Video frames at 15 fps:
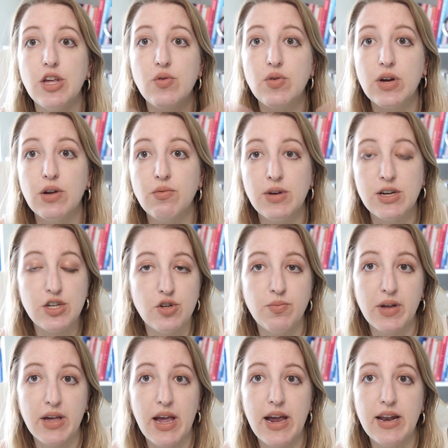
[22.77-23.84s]
you can
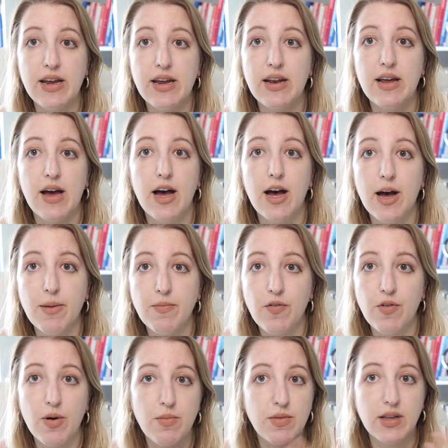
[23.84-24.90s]
reduplicate it um,
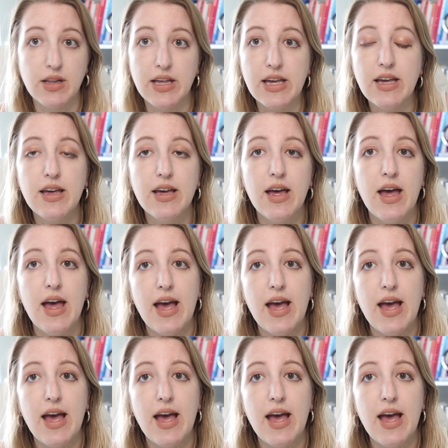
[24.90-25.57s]
from the link